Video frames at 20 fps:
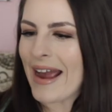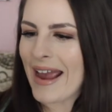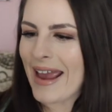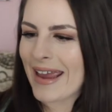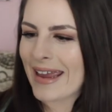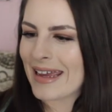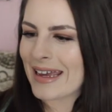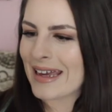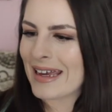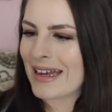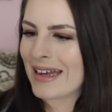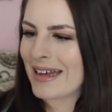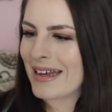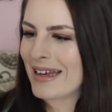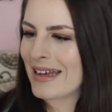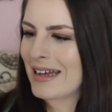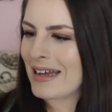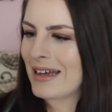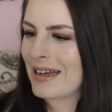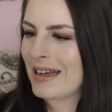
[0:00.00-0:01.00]

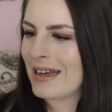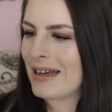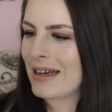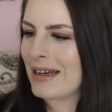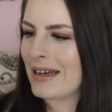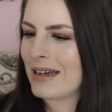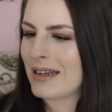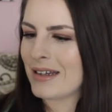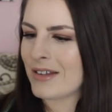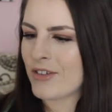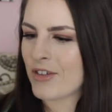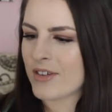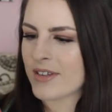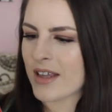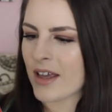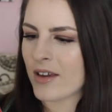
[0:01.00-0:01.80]
and it's just